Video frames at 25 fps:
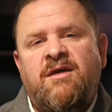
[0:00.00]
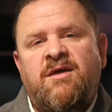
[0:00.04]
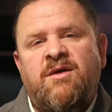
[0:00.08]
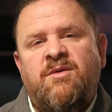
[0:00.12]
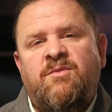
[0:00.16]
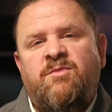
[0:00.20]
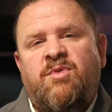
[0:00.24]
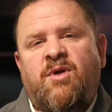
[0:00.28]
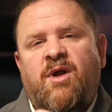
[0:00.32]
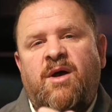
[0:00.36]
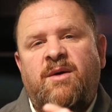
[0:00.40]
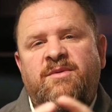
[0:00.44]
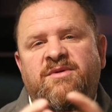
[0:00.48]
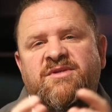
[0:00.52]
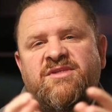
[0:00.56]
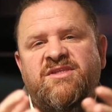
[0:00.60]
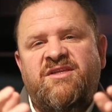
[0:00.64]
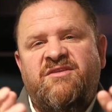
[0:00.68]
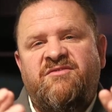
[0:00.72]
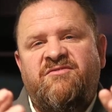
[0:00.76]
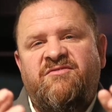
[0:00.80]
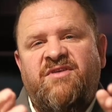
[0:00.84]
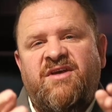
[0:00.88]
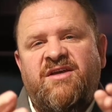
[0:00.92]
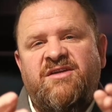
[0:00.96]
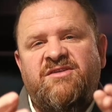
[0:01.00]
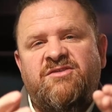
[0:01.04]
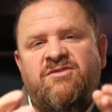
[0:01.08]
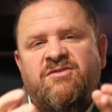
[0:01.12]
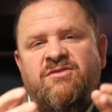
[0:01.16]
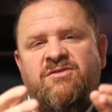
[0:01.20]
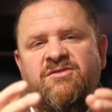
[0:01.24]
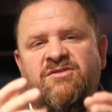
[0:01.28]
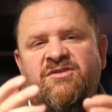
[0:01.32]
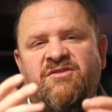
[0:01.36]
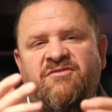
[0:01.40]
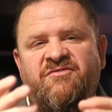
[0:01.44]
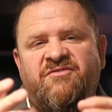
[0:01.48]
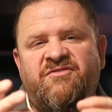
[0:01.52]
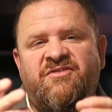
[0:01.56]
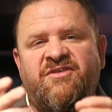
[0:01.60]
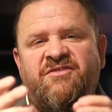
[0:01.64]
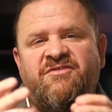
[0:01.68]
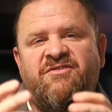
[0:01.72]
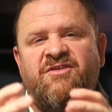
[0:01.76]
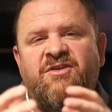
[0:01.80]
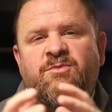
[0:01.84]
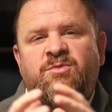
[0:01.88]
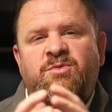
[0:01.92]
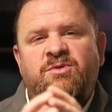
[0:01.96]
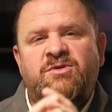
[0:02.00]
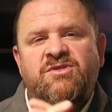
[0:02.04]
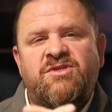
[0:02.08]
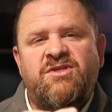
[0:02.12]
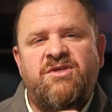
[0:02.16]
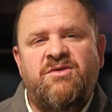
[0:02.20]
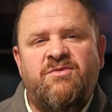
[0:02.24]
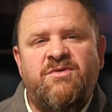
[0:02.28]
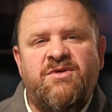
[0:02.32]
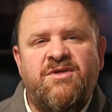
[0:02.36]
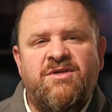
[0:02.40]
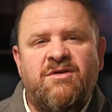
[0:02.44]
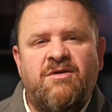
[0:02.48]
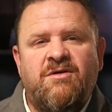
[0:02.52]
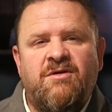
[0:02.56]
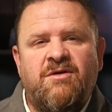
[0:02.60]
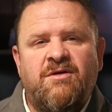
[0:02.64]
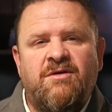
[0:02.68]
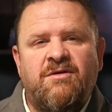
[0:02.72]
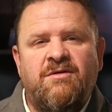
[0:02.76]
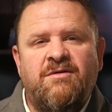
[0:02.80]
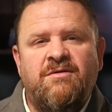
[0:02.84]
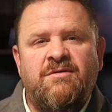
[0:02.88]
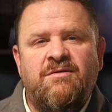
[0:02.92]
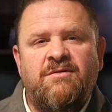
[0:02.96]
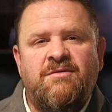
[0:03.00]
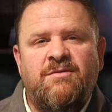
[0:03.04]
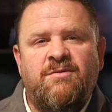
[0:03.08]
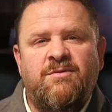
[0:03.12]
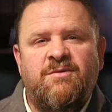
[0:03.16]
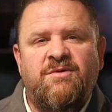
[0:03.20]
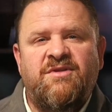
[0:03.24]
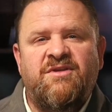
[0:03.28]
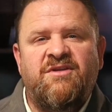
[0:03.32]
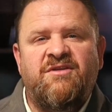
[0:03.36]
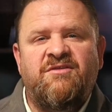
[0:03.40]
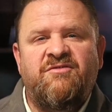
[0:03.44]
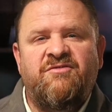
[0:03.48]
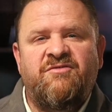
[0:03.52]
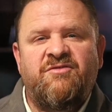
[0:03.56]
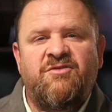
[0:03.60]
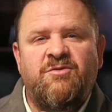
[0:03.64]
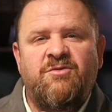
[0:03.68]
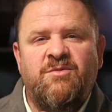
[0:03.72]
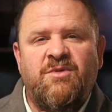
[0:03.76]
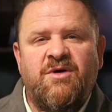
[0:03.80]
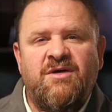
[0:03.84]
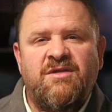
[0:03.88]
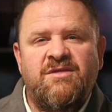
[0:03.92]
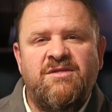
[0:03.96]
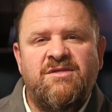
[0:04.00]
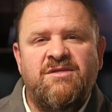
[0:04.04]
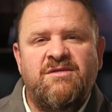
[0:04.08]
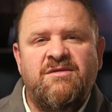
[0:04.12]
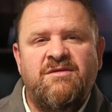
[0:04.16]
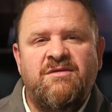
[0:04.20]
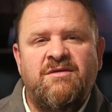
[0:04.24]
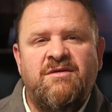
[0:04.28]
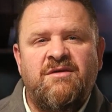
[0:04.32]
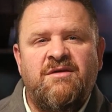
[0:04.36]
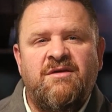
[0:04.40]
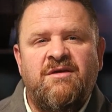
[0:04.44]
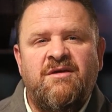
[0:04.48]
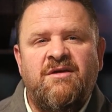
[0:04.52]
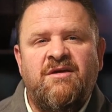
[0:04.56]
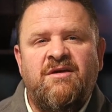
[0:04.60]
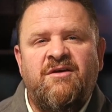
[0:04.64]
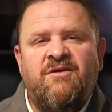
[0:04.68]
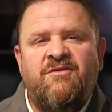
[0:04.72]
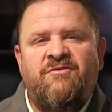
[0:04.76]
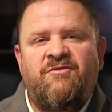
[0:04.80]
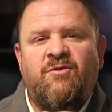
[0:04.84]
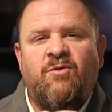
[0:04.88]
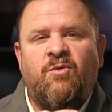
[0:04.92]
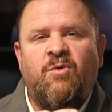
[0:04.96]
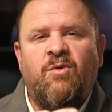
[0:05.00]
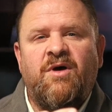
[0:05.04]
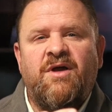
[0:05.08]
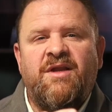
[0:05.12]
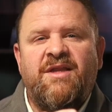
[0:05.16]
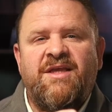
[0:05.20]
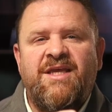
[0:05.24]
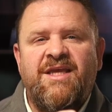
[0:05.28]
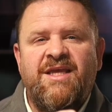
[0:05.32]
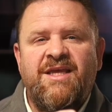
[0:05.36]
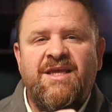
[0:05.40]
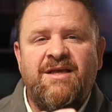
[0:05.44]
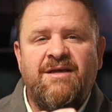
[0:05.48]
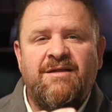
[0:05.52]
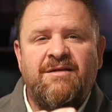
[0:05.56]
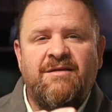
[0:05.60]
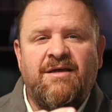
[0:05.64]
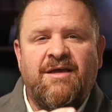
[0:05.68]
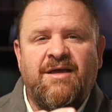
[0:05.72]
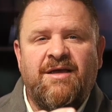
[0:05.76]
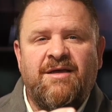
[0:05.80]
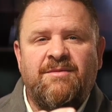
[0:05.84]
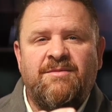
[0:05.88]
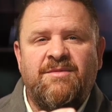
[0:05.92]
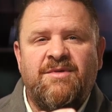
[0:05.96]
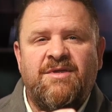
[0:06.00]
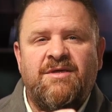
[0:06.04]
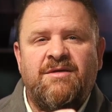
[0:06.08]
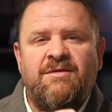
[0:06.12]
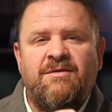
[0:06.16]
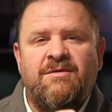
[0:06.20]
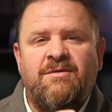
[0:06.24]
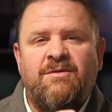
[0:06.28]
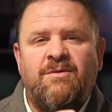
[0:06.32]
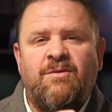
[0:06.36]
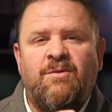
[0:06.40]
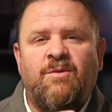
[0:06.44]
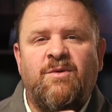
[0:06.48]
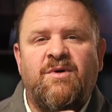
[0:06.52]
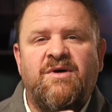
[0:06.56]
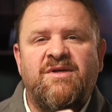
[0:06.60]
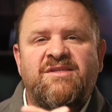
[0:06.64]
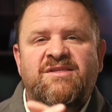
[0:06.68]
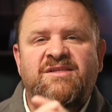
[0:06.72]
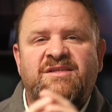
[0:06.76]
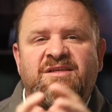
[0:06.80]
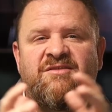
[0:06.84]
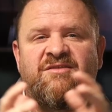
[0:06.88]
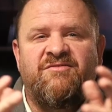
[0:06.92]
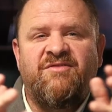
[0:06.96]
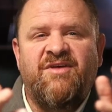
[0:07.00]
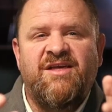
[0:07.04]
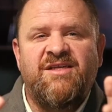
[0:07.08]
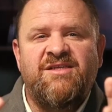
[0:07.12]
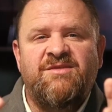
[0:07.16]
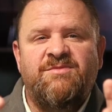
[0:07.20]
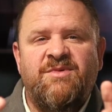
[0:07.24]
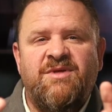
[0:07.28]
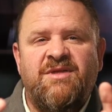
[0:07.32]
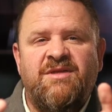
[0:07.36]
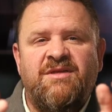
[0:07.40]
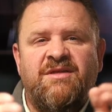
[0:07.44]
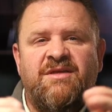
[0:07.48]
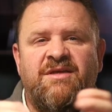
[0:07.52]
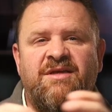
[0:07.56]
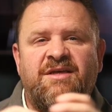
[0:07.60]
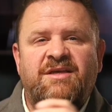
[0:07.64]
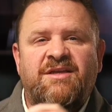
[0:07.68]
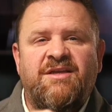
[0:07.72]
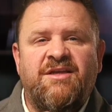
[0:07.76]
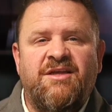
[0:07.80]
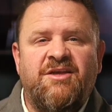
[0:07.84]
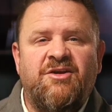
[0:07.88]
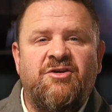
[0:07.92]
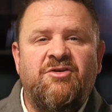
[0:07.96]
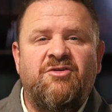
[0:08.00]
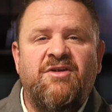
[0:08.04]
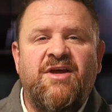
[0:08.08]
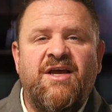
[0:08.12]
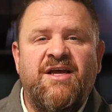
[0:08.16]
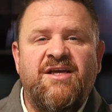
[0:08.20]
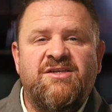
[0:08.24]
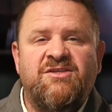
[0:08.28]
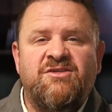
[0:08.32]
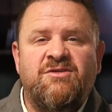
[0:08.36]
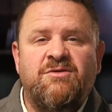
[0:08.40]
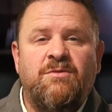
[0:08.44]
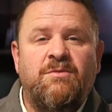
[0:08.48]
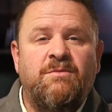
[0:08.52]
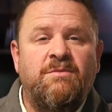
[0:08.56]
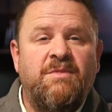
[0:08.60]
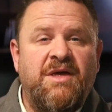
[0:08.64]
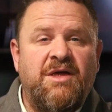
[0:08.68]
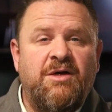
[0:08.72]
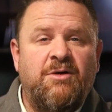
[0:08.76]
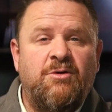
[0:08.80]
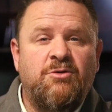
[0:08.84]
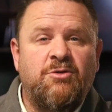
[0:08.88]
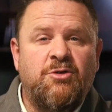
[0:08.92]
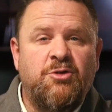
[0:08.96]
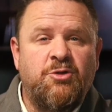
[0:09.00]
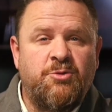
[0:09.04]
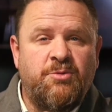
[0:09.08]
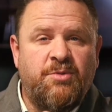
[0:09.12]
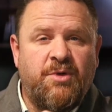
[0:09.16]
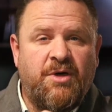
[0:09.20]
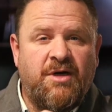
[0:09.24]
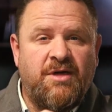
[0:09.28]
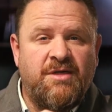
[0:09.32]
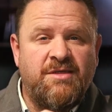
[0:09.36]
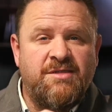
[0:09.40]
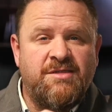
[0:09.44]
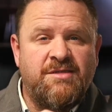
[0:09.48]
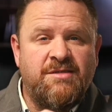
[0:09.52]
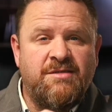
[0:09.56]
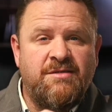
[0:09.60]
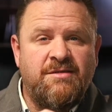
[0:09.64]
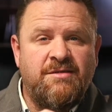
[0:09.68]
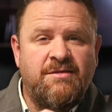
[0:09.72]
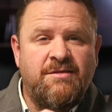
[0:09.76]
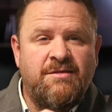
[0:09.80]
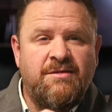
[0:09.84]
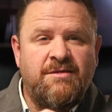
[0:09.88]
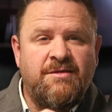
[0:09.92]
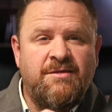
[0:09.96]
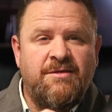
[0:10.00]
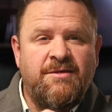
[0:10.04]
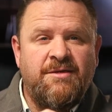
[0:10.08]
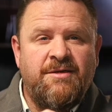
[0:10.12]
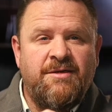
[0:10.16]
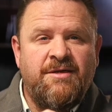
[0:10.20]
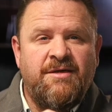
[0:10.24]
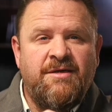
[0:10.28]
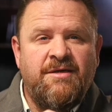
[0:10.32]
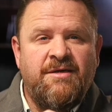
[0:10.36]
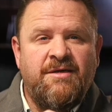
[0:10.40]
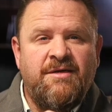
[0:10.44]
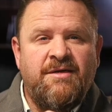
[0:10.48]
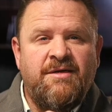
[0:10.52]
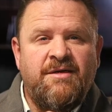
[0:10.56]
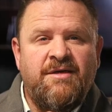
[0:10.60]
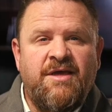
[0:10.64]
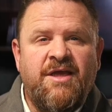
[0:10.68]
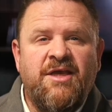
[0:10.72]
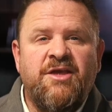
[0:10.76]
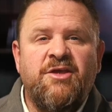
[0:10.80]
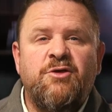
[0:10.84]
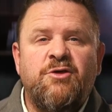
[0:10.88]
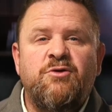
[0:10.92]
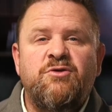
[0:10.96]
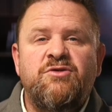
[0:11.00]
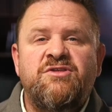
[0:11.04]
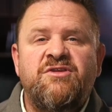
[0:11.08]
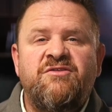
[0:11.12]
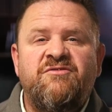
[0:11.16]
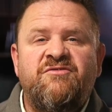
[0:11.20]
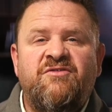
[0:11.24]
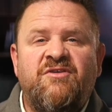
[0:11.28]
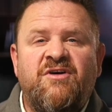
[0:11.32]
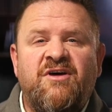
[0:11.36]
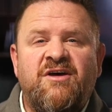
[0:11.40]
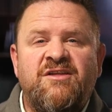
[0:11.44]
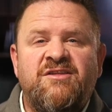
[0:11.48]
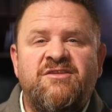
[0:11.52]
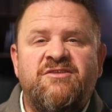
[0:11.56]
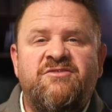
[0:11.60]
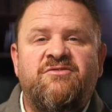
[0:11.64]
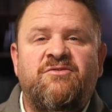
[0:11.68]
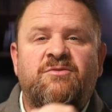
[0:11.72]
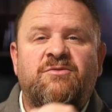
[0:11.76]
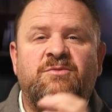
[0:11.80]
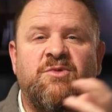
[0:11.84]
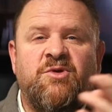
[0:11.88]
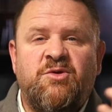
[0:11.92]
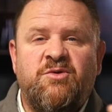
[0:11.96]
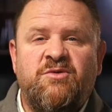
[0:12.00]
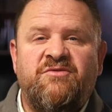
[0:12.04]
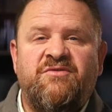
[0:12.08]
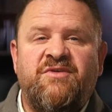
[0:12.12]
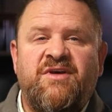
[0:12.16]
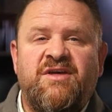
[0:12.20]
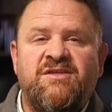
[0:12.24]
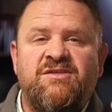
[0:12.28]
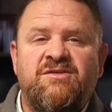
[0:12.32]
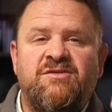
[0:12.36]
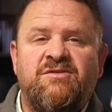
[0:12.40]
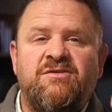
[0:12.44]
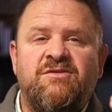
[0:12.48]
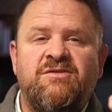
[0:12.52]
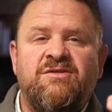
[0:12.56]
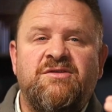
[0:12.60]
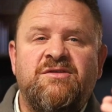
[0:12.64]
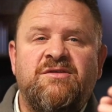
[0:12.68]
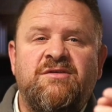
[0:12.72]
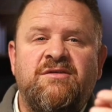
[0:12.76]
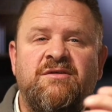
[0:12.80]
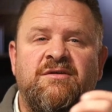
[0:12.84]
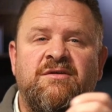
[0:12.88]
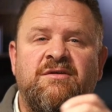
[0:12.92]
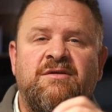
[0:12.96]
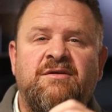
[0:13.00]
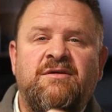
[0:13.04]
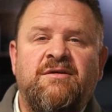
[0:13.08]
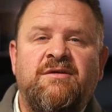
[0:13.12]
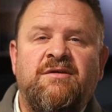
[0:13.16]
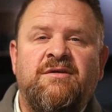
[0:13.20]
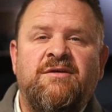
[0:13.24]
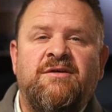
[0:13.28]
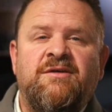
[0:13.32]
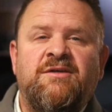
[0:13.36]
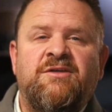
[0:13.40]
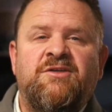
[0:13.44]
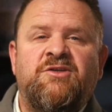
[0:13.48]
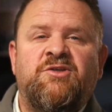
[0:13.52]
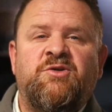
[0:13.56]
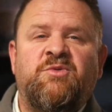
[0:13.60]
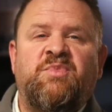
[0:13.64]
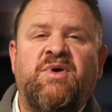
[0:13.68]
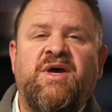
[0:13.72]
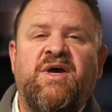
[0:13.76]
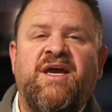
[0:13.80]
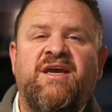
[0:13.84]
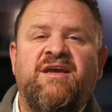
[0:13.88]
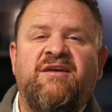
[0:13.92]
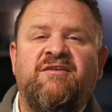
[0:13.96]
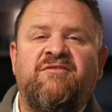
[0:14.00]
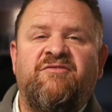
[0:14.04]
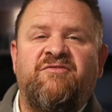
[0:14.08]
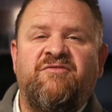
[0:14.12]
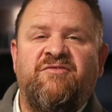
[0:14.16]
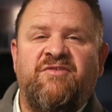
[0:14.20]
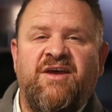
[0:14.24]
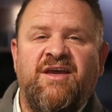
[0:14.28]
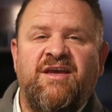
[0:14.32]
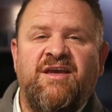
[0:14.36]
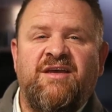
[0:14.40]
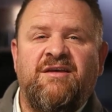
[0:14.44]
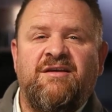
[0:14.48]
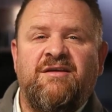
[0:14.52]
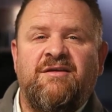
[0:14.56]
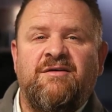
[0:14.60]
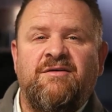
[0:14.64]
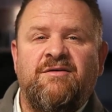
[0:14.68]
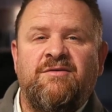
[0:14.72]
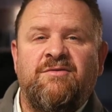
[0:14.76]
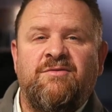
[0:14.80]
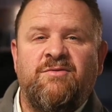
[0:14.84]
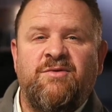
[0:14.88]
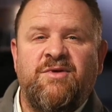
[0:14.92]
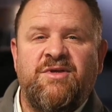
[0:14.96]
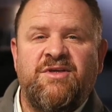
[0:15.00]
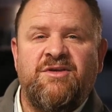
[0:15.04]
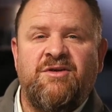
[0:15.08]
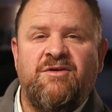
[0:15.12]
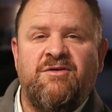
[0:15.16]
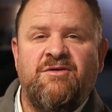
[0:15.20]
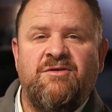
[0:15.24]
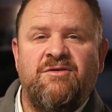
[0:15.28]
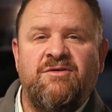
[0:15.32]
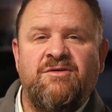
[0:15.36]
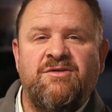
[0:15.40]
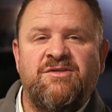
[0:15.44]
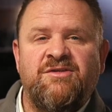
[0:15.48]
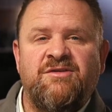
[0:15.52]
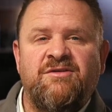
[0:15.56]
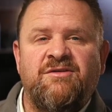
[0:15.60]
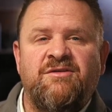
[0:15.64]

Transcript: promised investors a 50% return within a few months for what he claimed was an investment in international mail coupons. He used the funds from new investors to pay fake returns